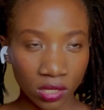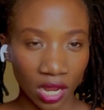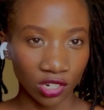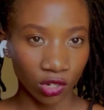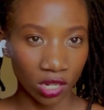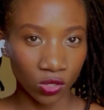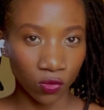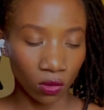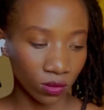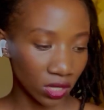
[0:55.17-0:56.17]
and
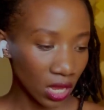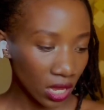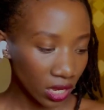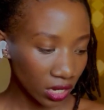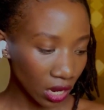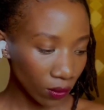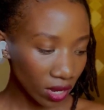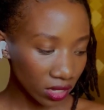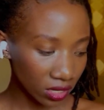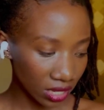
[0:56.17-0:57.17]
transforms in a
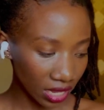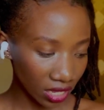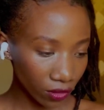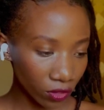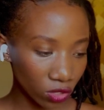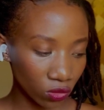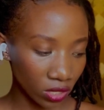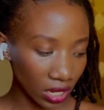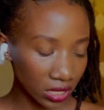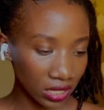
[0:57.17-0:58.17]
way. It's like if he's to
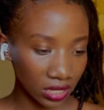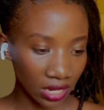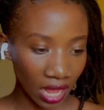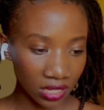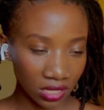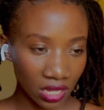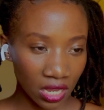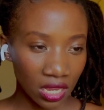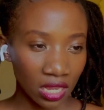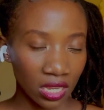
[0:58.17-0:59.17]
dance a dance,
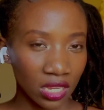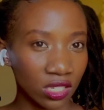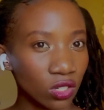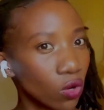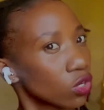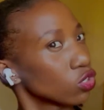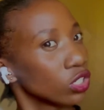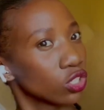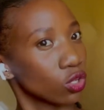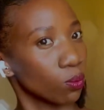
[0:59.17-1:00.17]
he's not going to do
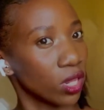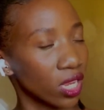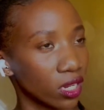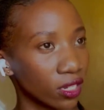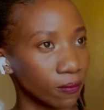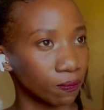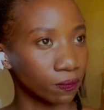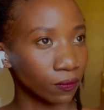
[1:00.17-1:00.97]
it so plainly.